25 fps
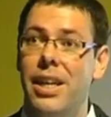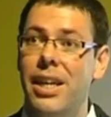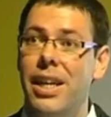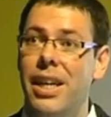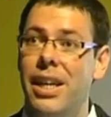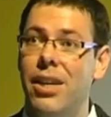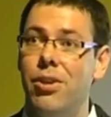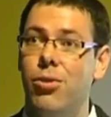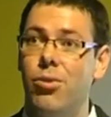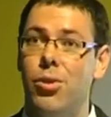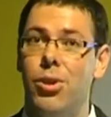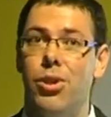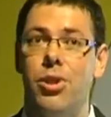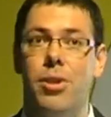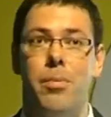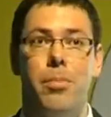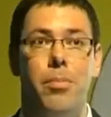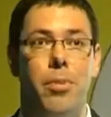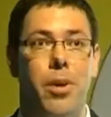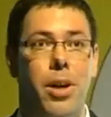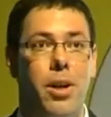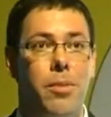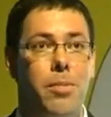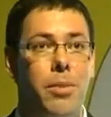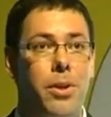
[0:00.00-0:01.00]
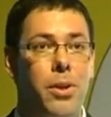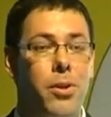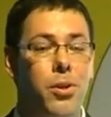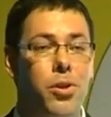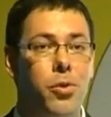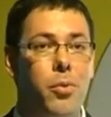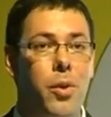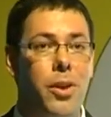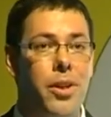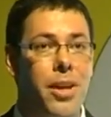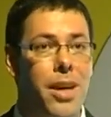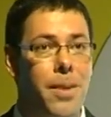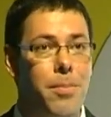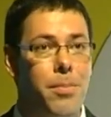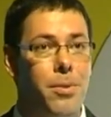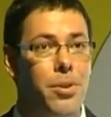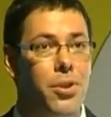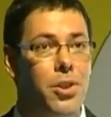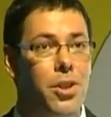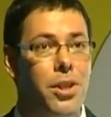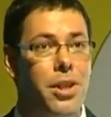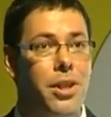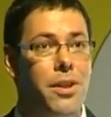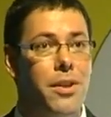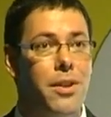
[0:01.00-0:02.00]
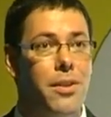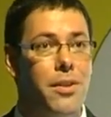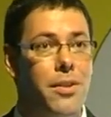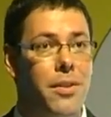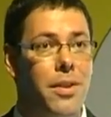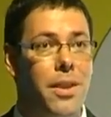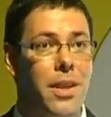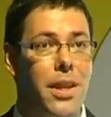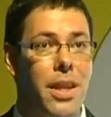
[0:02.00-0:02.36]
interesting part, because what happens here,